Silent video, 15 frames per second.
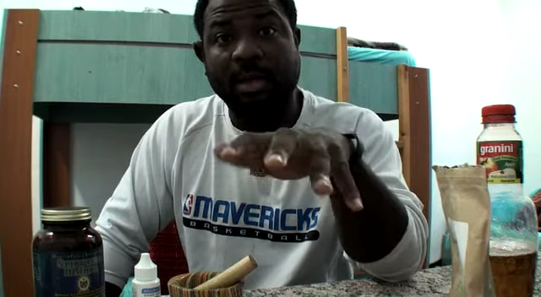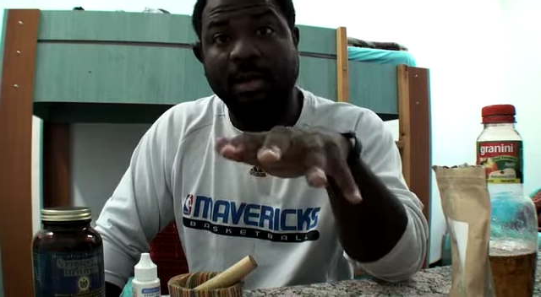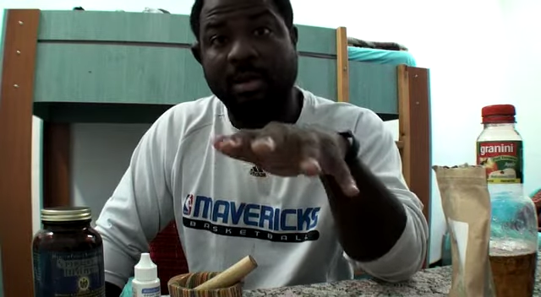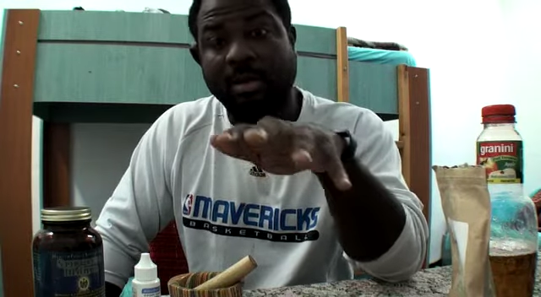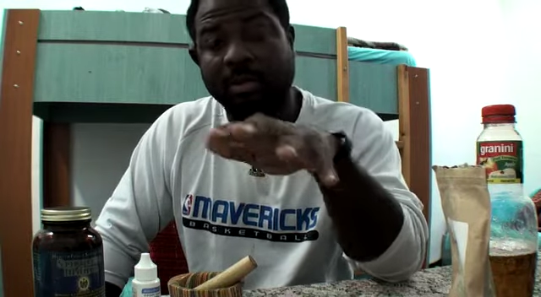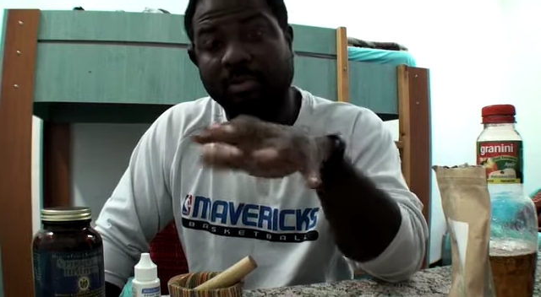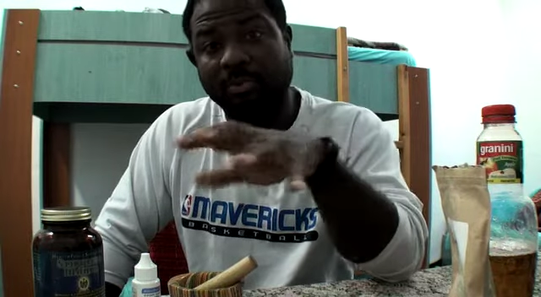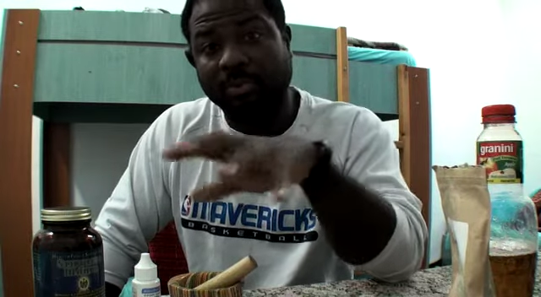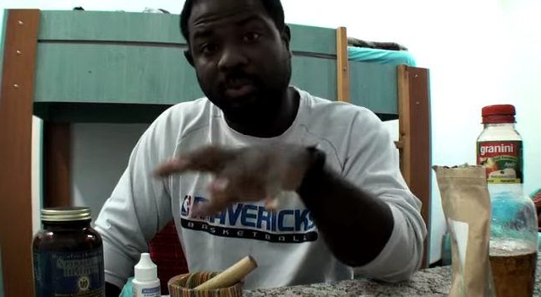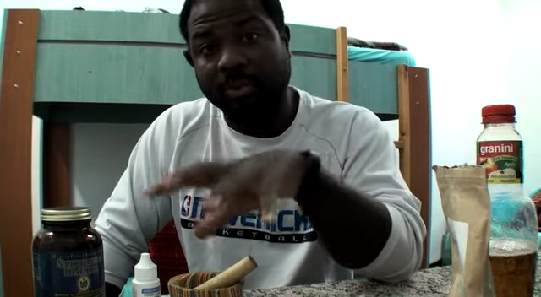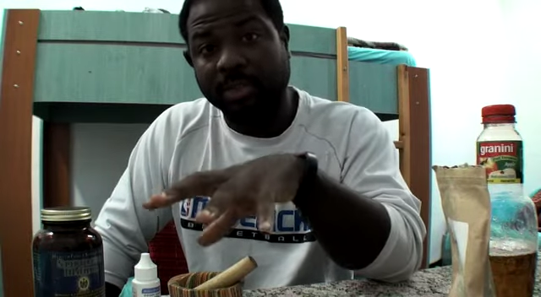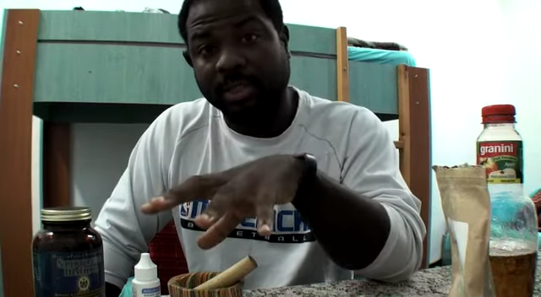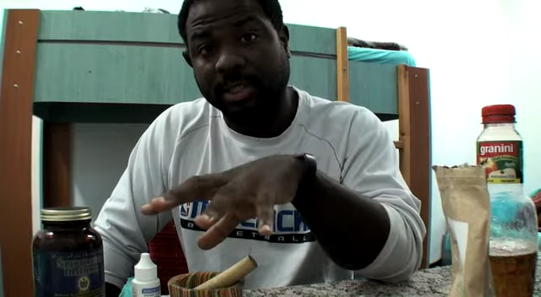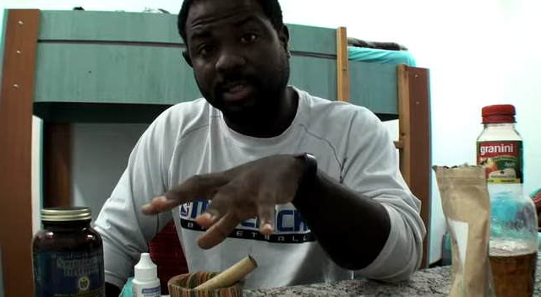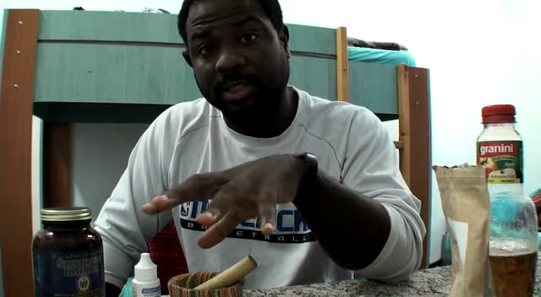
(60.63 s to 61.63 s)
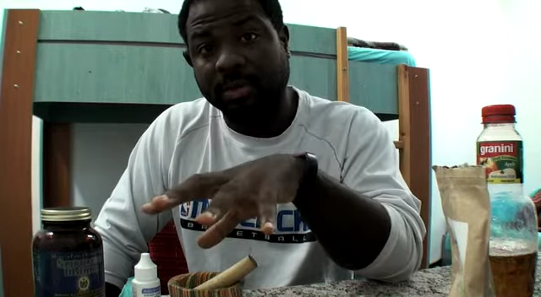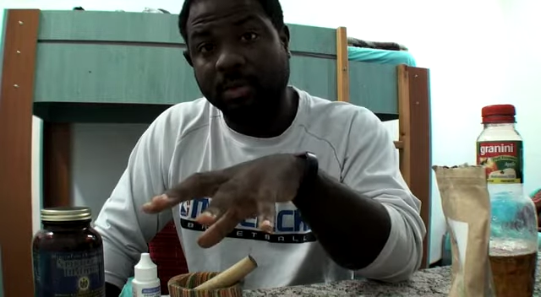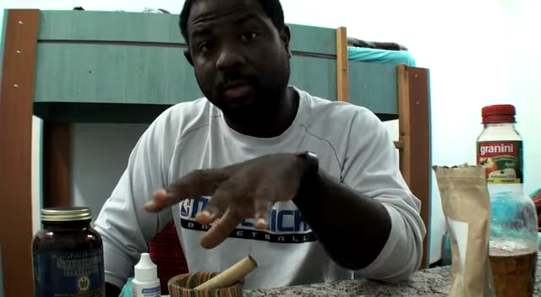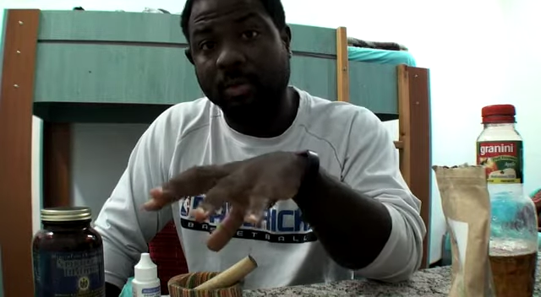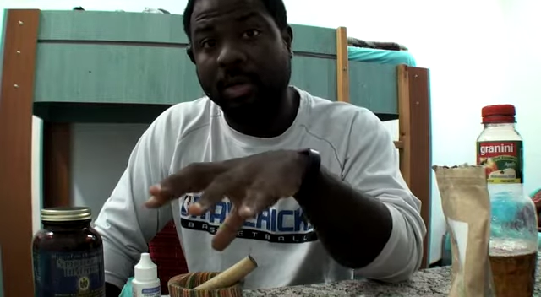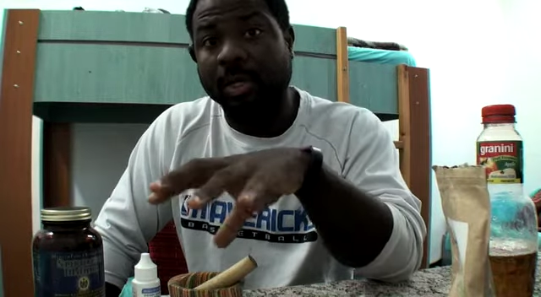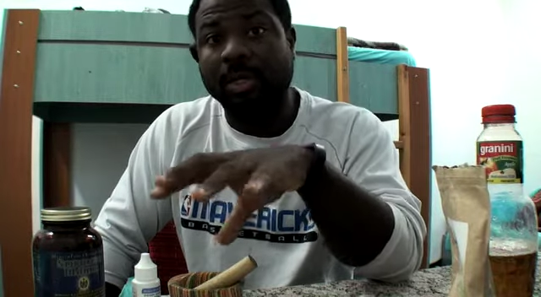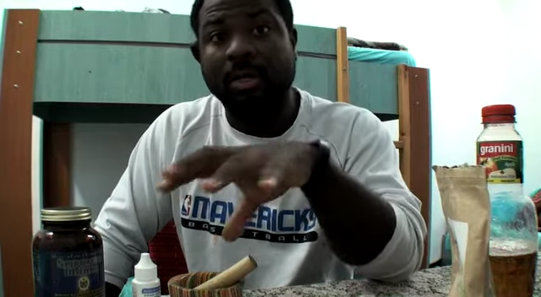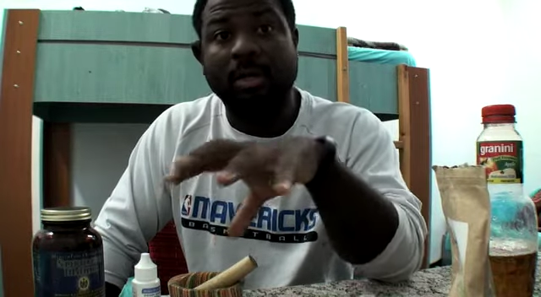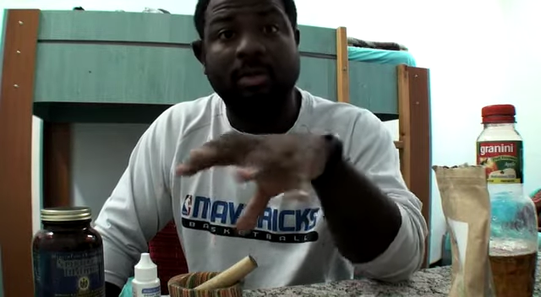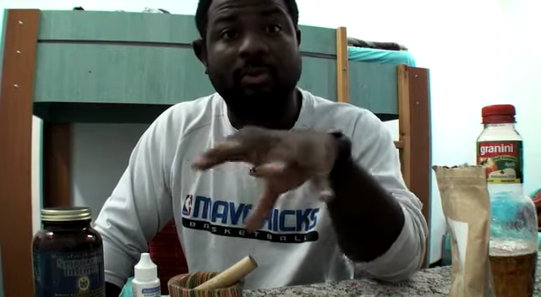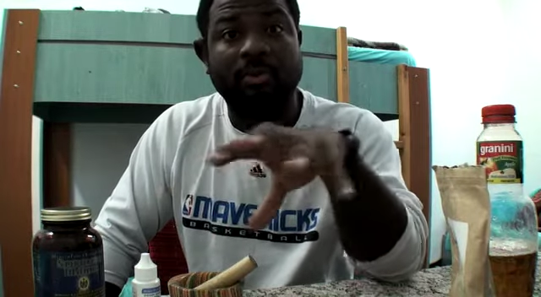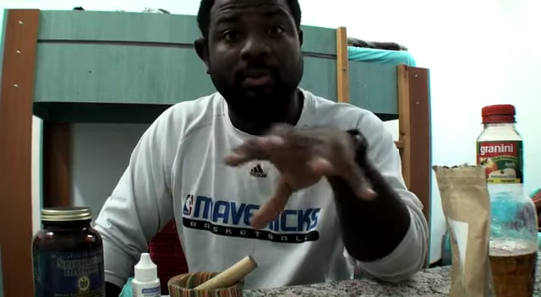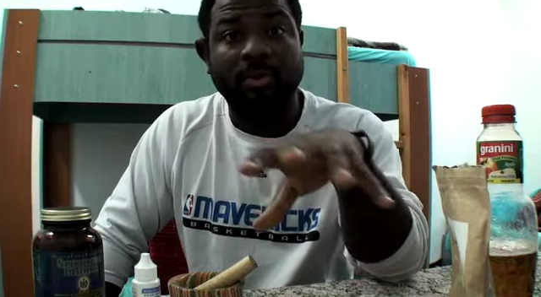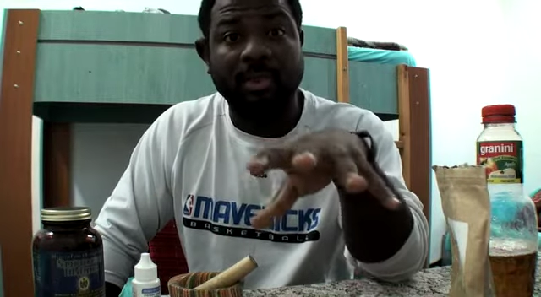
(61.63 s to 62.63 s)
all of the proteins that work and all of the
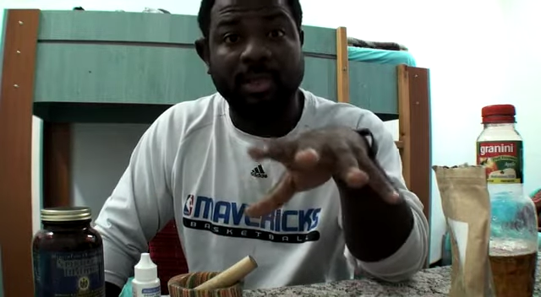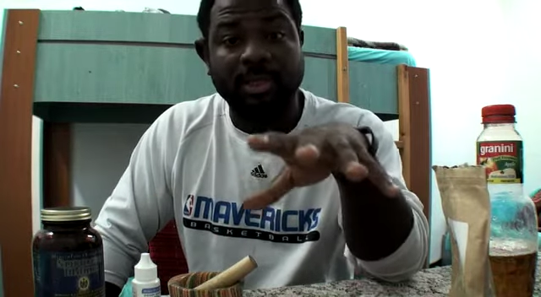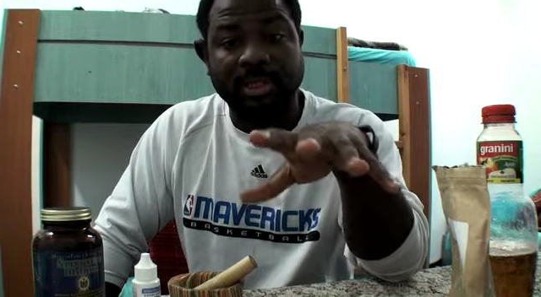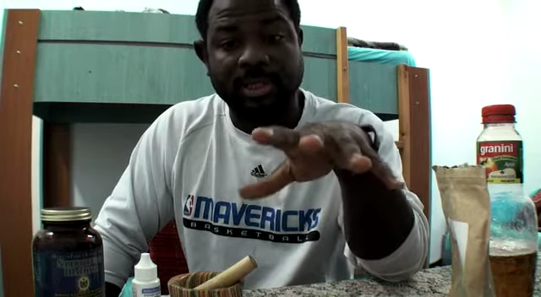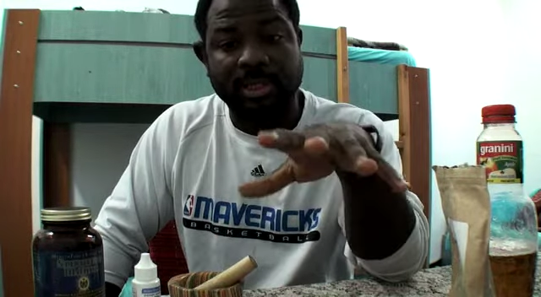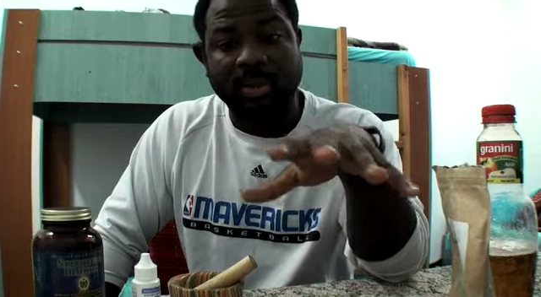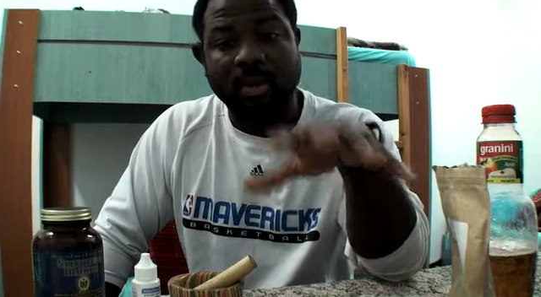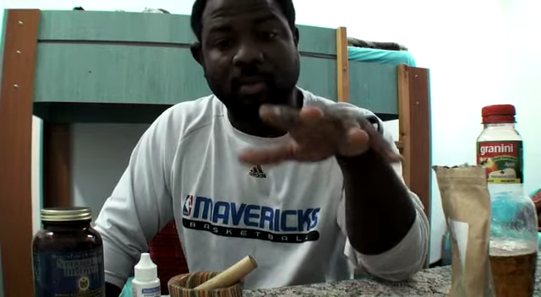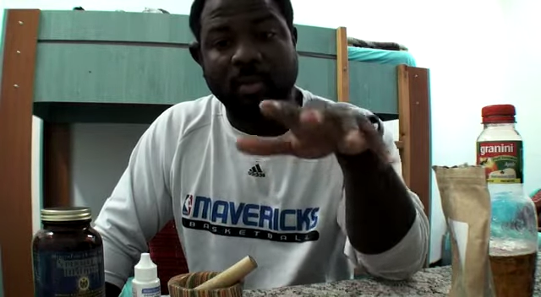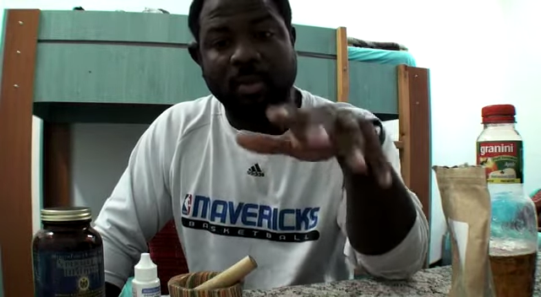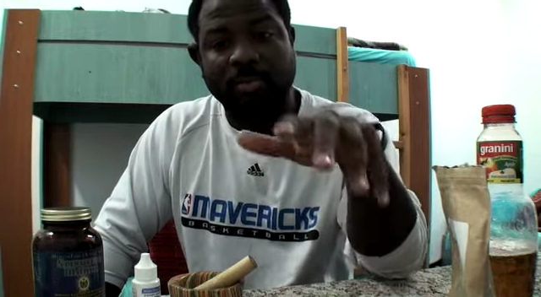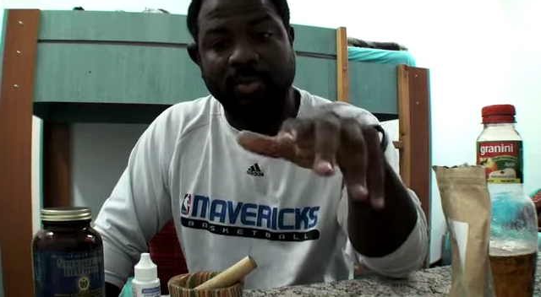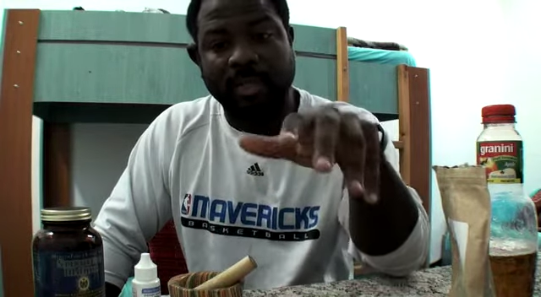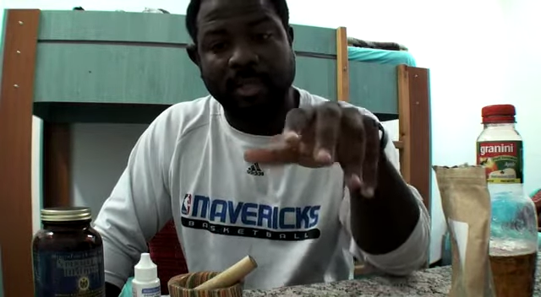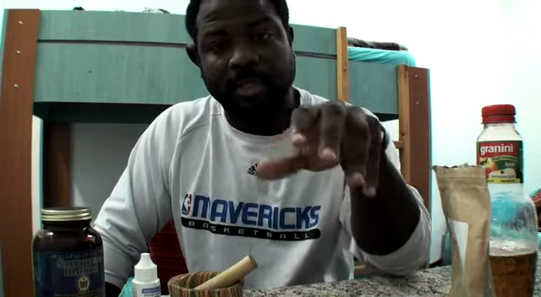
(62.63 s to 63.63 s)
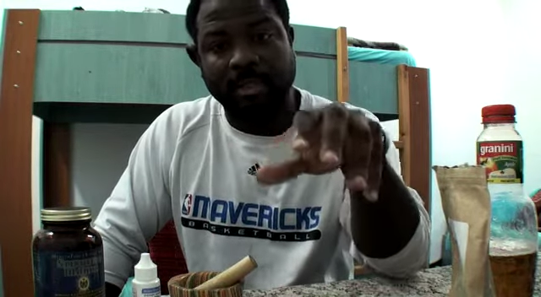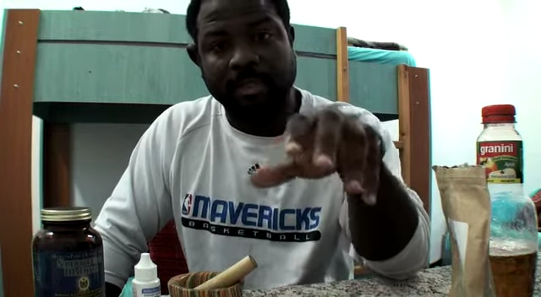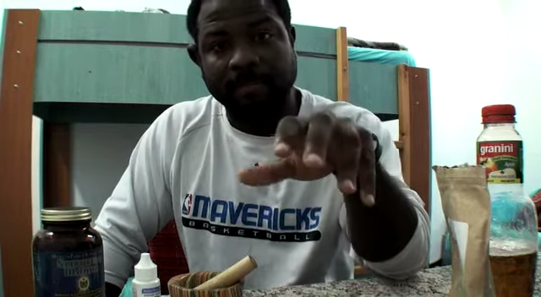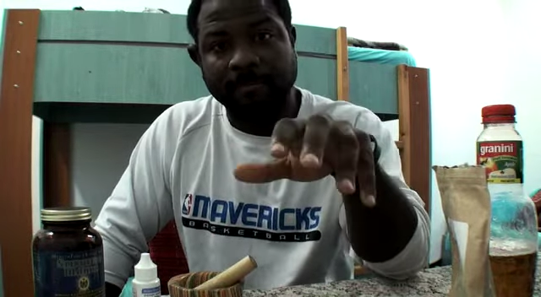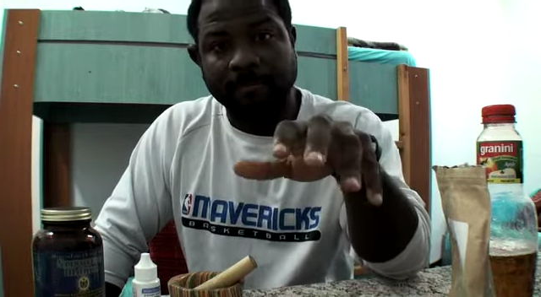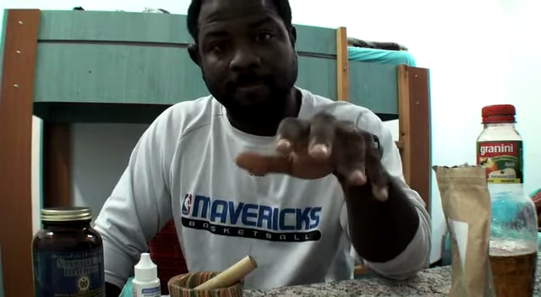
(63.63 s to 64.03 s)
proteins that don't work, because